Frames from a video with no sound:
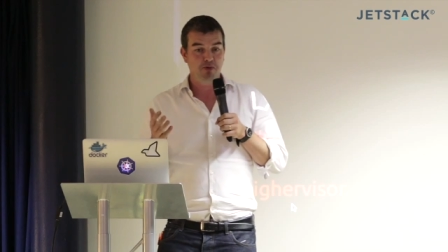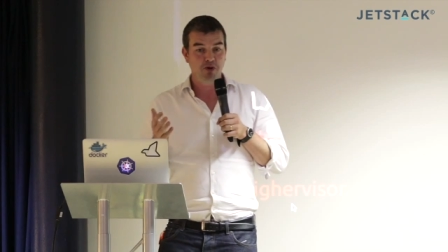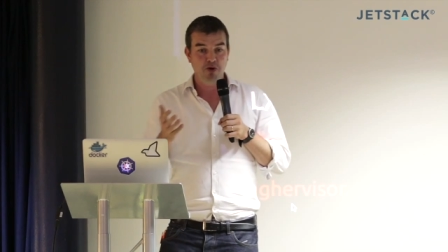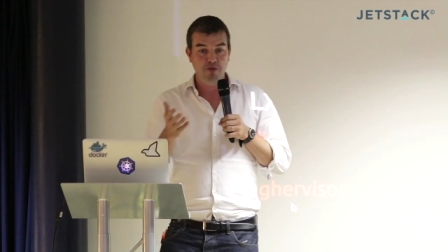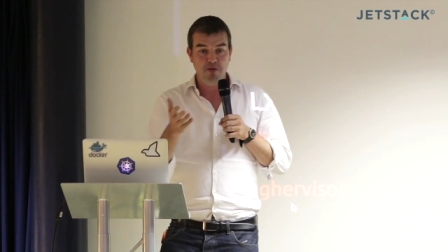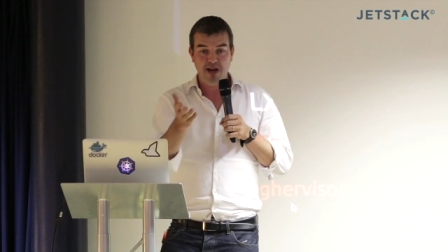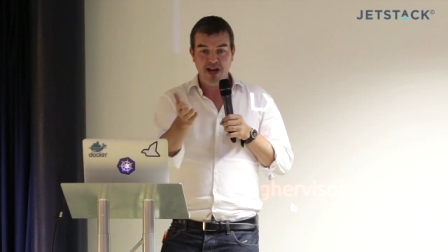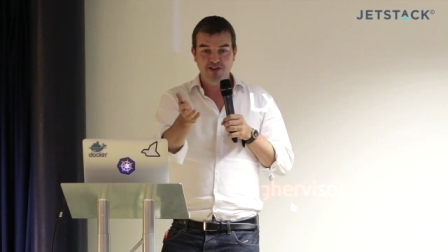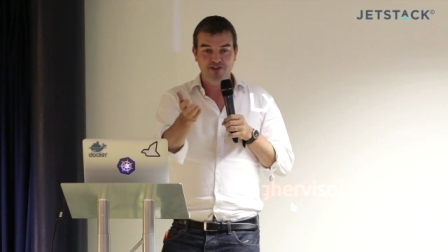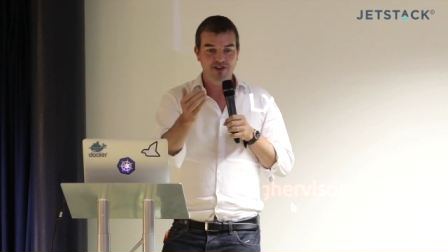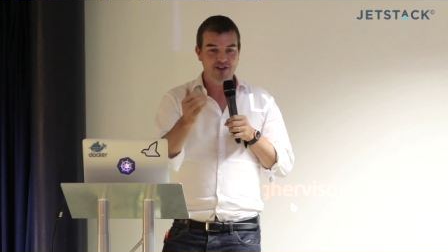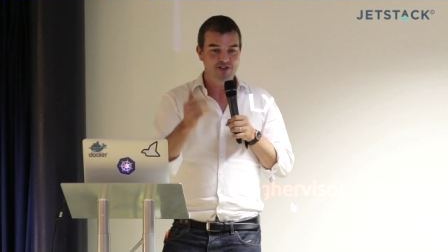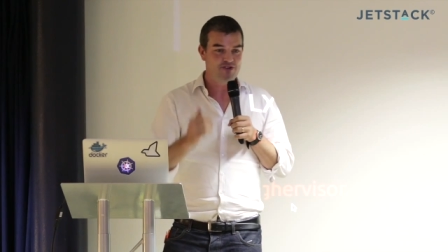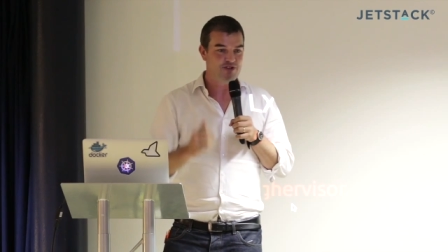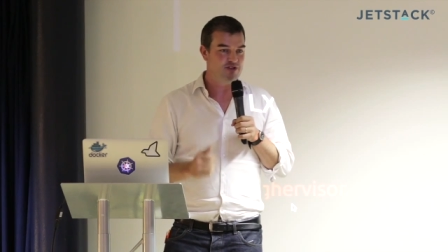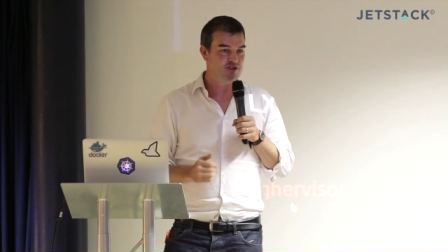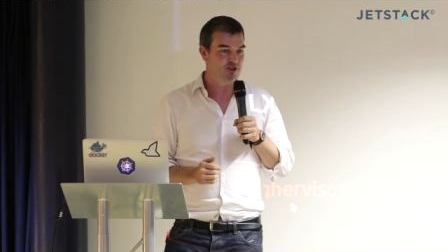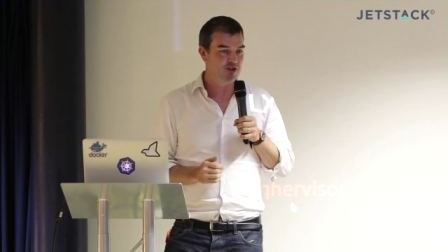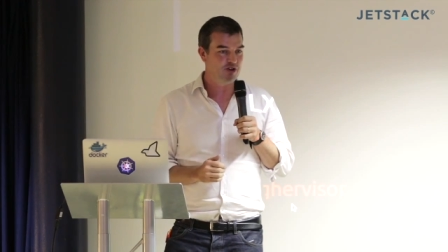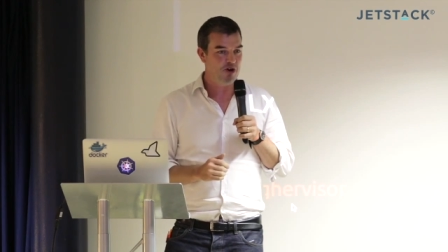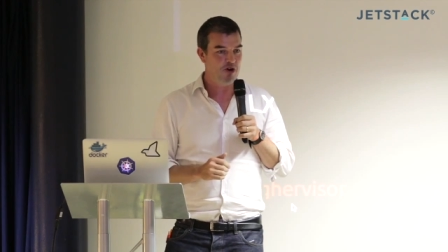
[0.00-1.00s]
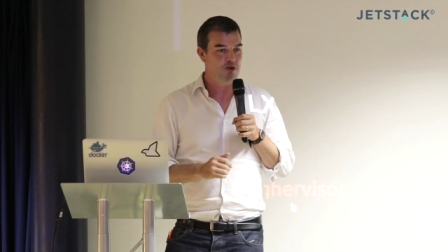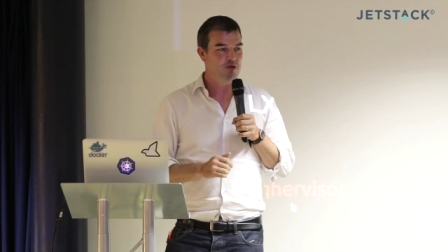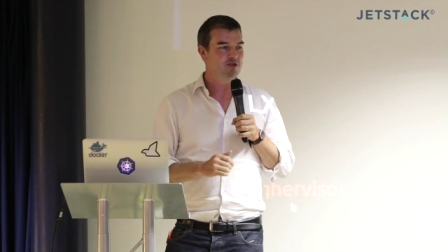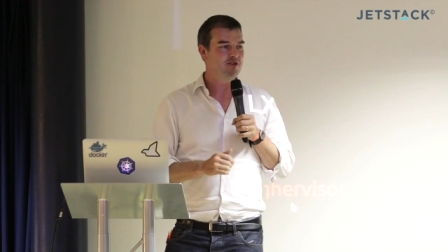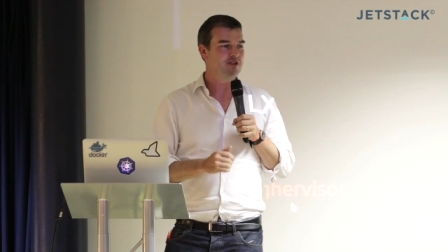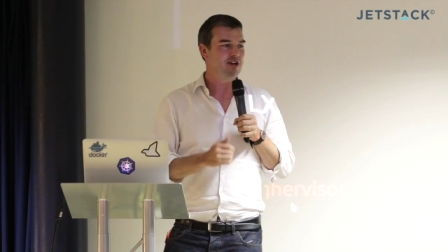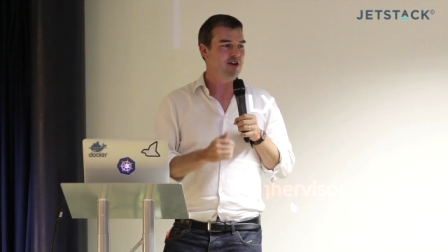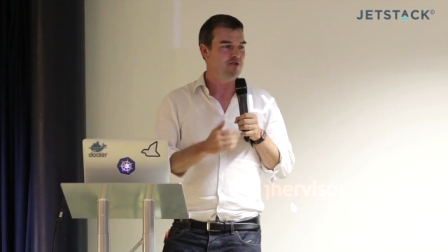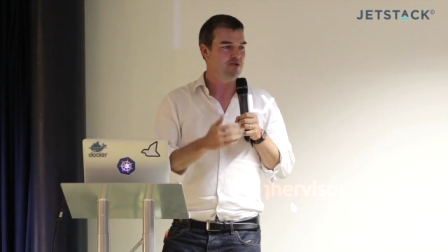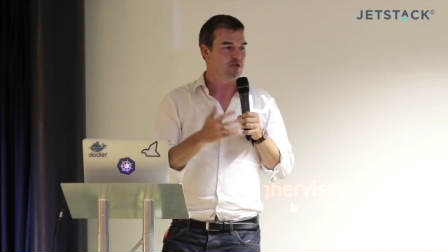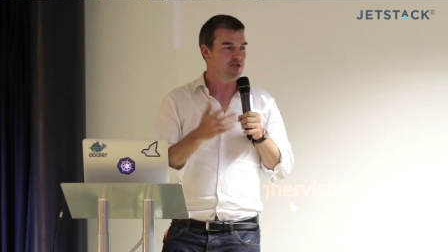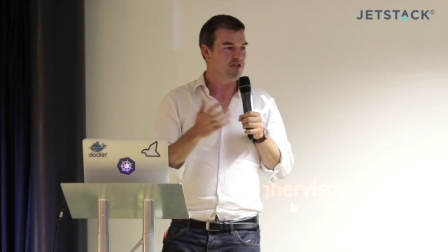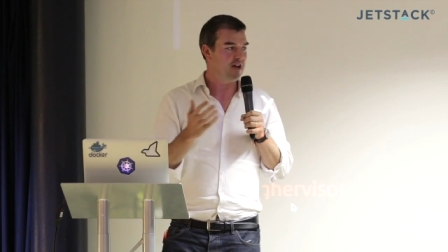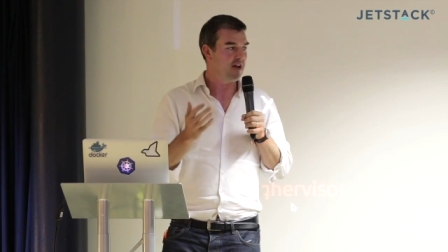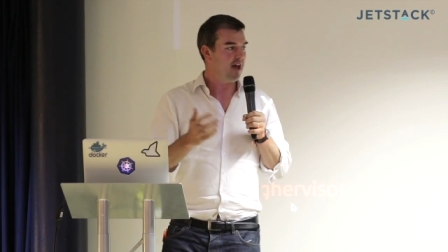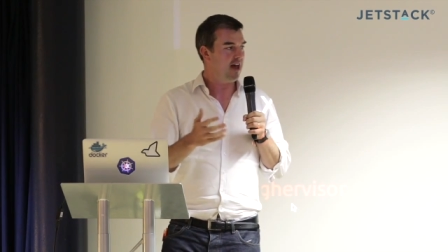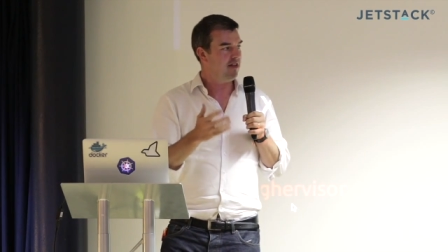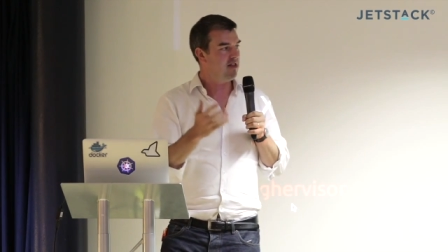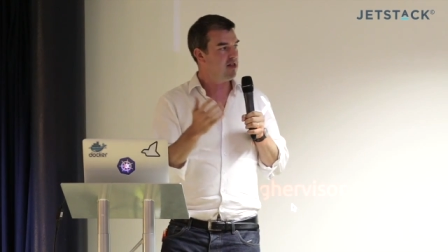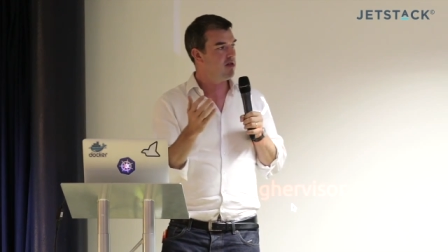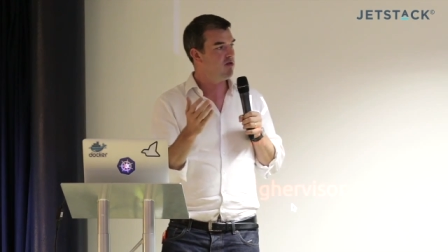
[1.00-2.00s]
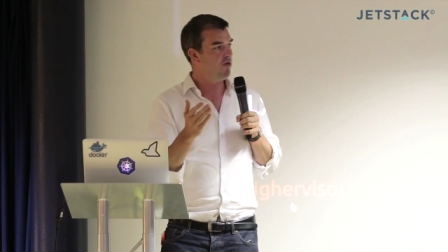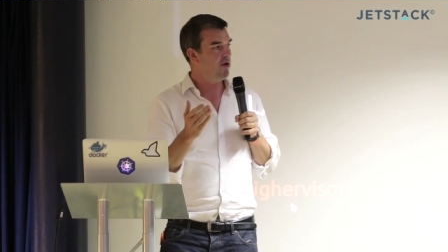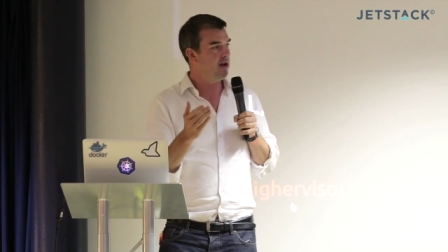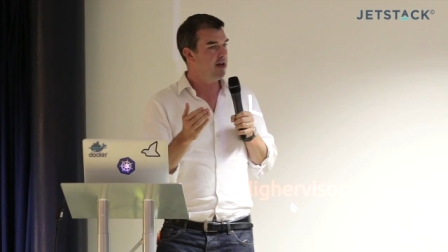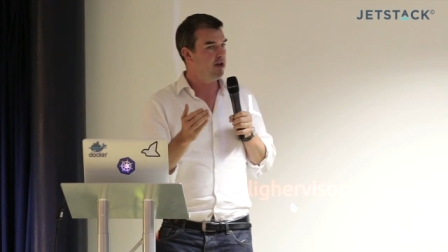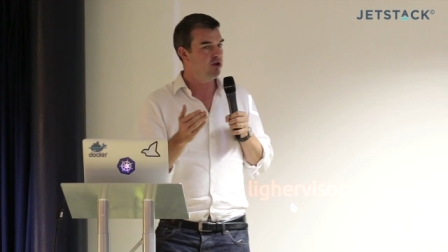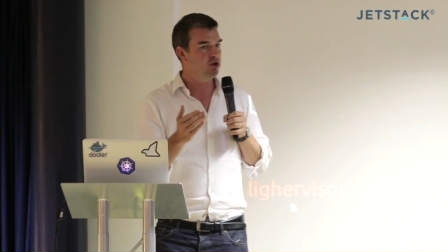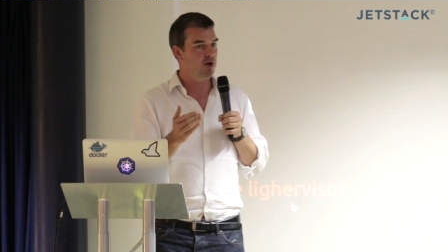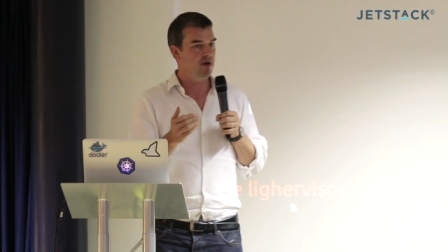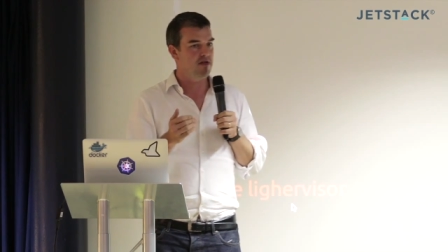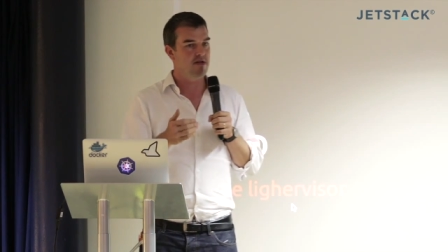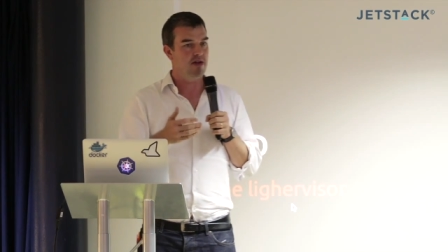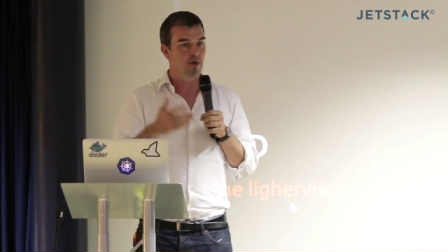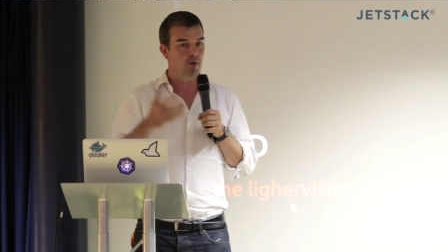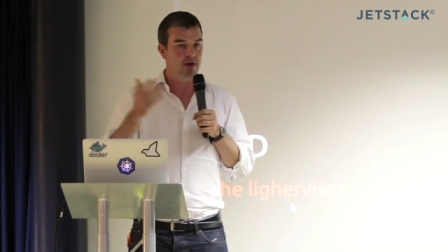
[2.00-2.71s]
up Kubernetes is a goal, if you're saying this is really interesting,